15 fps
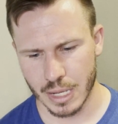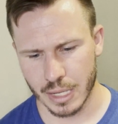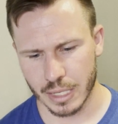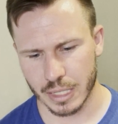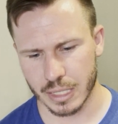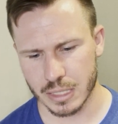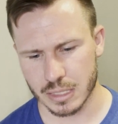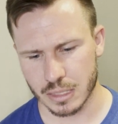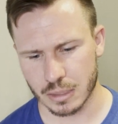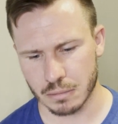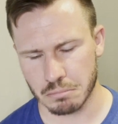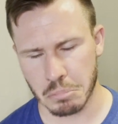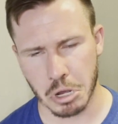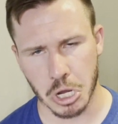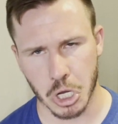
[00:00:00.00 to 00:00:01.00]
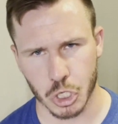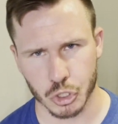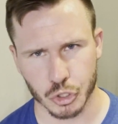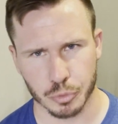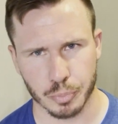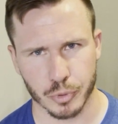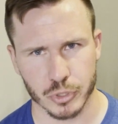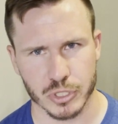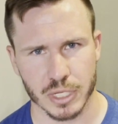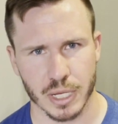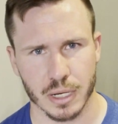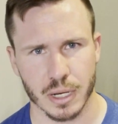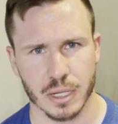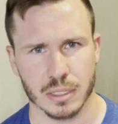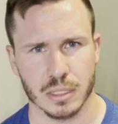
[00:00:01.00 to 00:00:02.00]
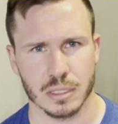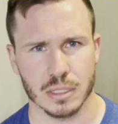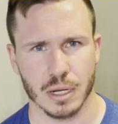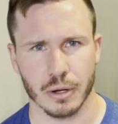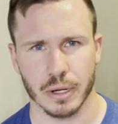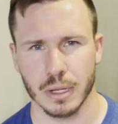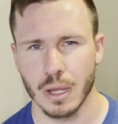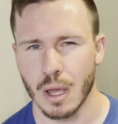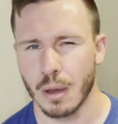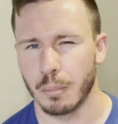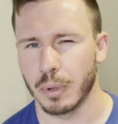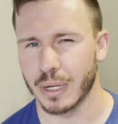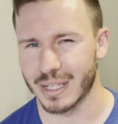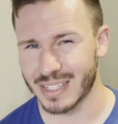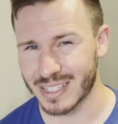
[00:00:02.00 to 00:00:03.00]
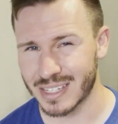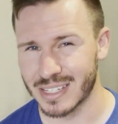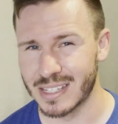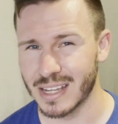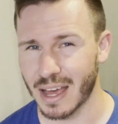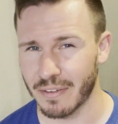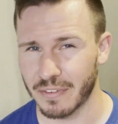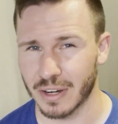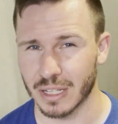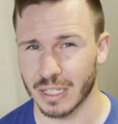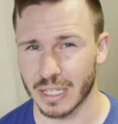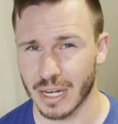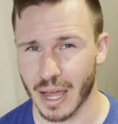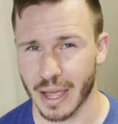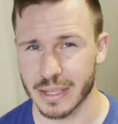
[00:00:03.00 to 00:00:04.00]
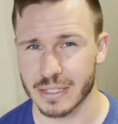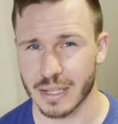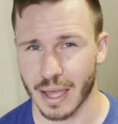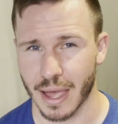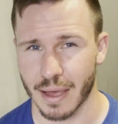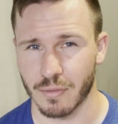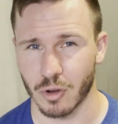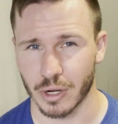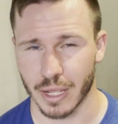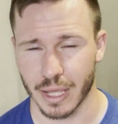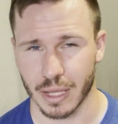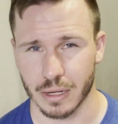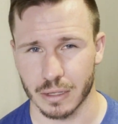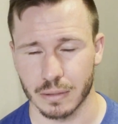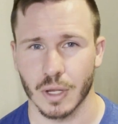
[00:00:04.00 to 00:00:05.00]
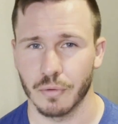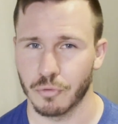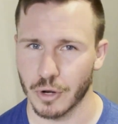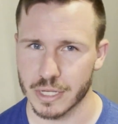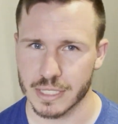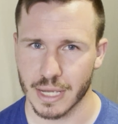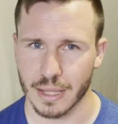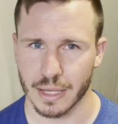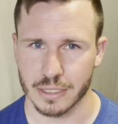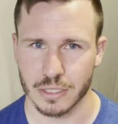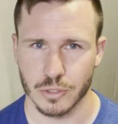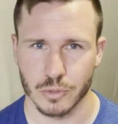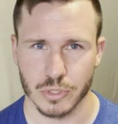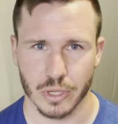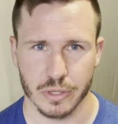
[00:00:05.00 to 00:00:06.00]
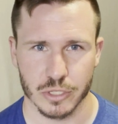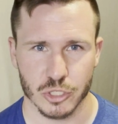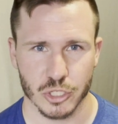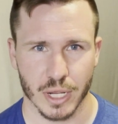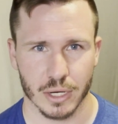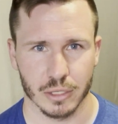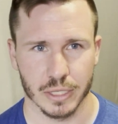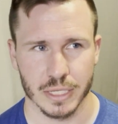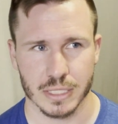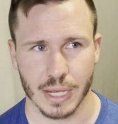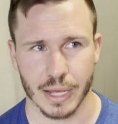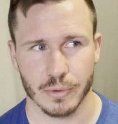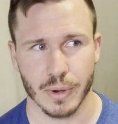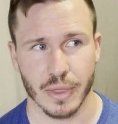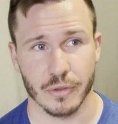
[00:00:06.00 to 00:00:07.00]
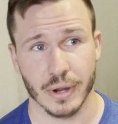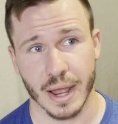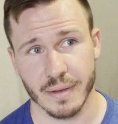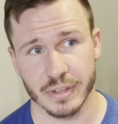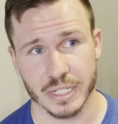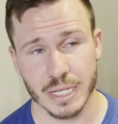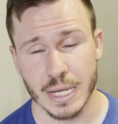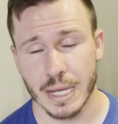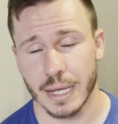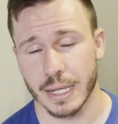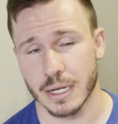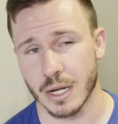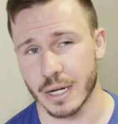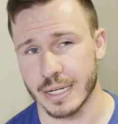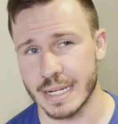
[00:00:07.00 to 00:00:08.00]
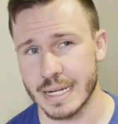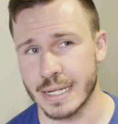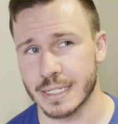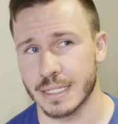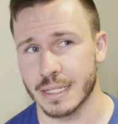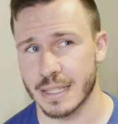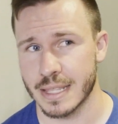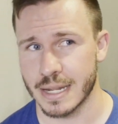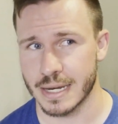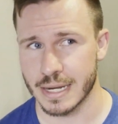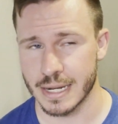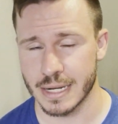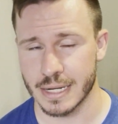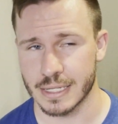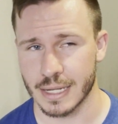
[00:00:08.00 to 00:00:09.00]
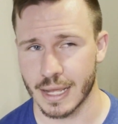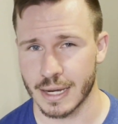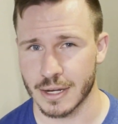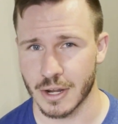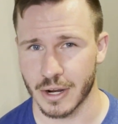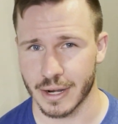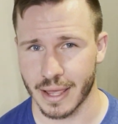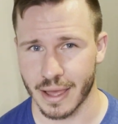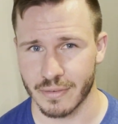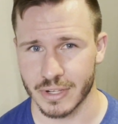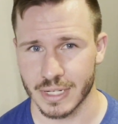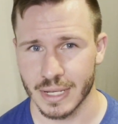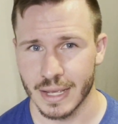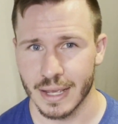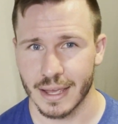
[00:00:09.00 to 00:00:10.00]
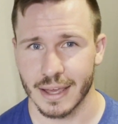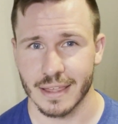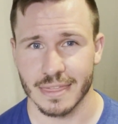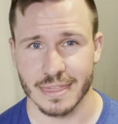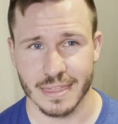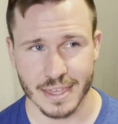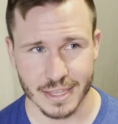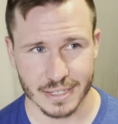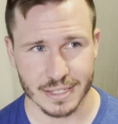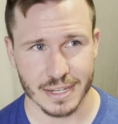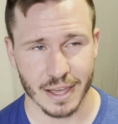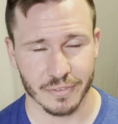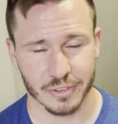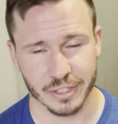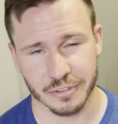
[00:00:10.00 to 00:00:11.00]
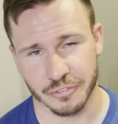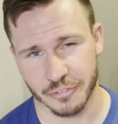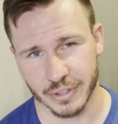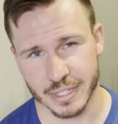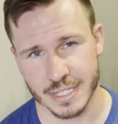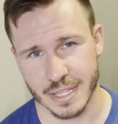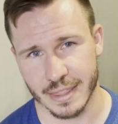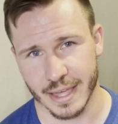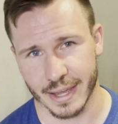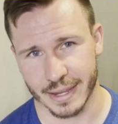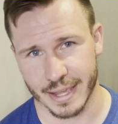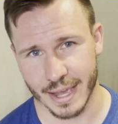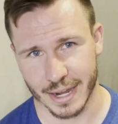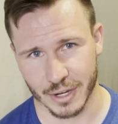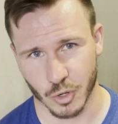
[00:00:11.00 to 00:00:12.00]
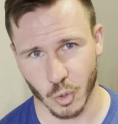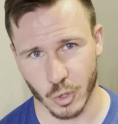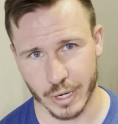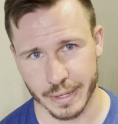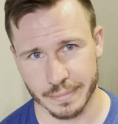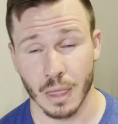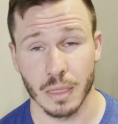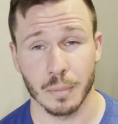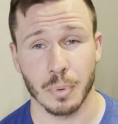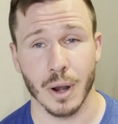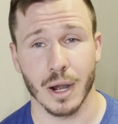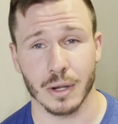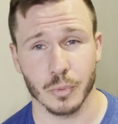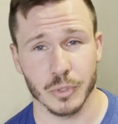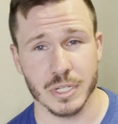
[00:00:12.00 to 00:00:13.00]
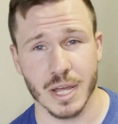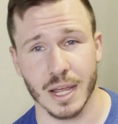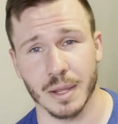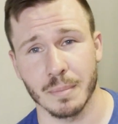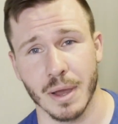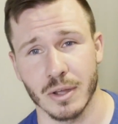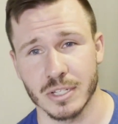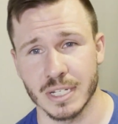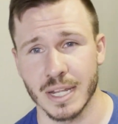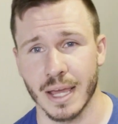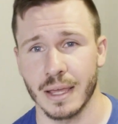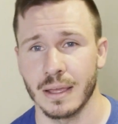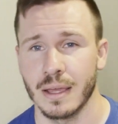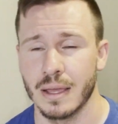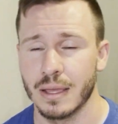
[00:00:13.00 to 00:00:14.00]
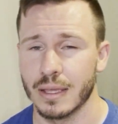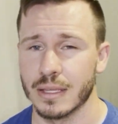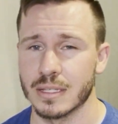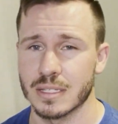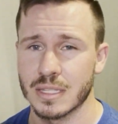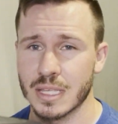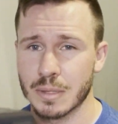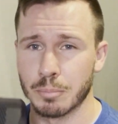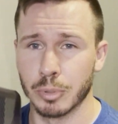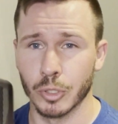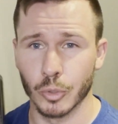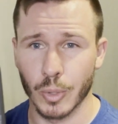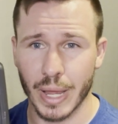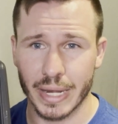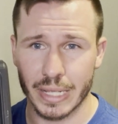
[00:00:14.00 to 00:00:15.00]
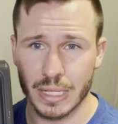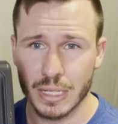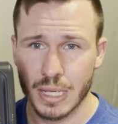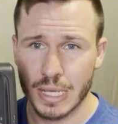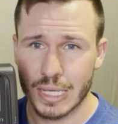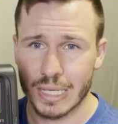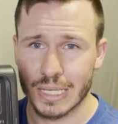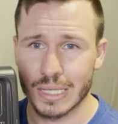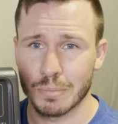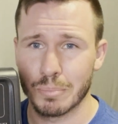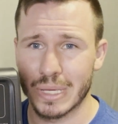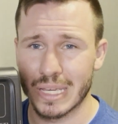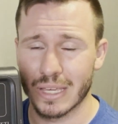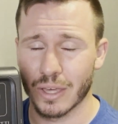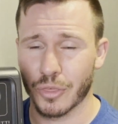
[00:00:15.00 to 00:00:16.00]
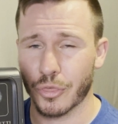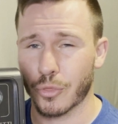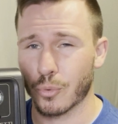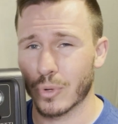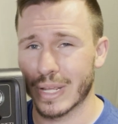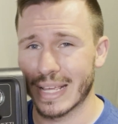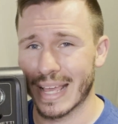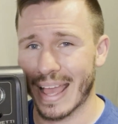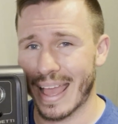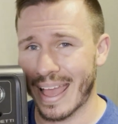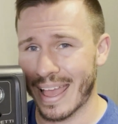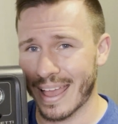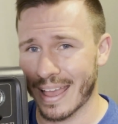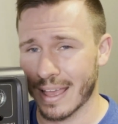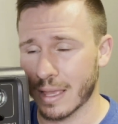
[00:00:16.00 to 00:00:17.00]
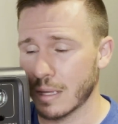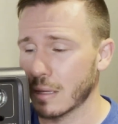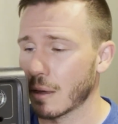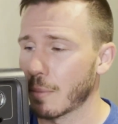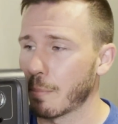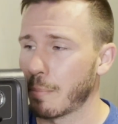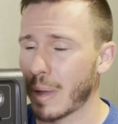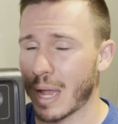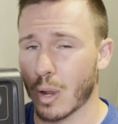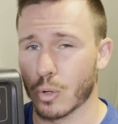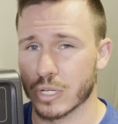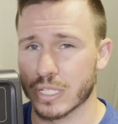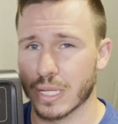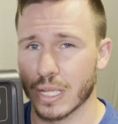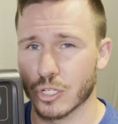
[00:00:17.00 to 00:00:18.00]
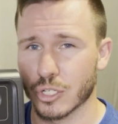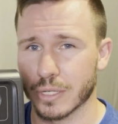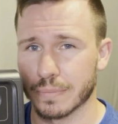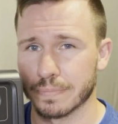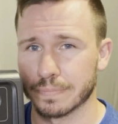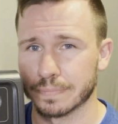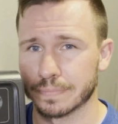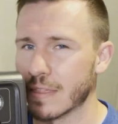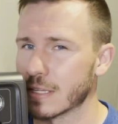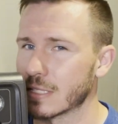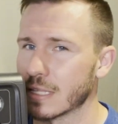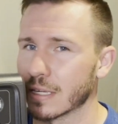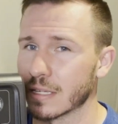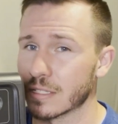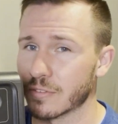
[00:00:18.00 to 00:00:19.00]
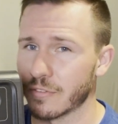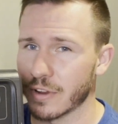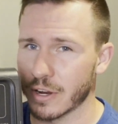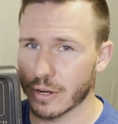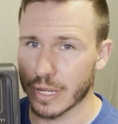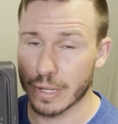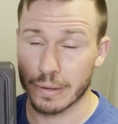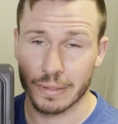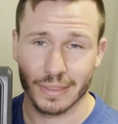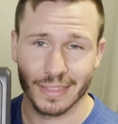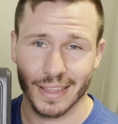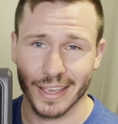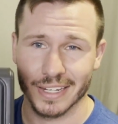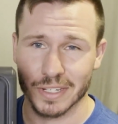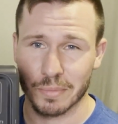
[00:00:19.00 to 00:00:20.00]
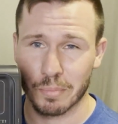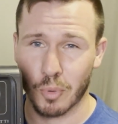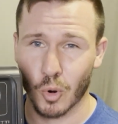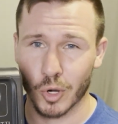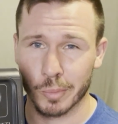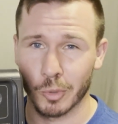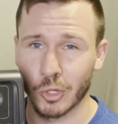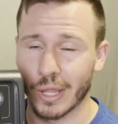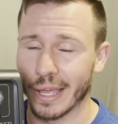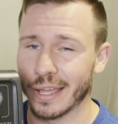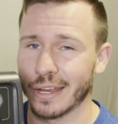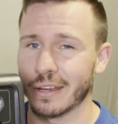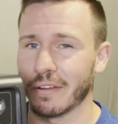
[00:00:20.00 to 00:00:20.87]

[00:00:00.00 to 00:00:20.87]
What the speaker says: isn't 100% necessary, but it's definitely nice to have on hand. A phrase I like to use on this channel is, I'd rather have it and not need it than need it and not have it, and this definitely fits in that category. The product we're talking about today is the Bluetti EB3A power station. This thing is very light, portable, and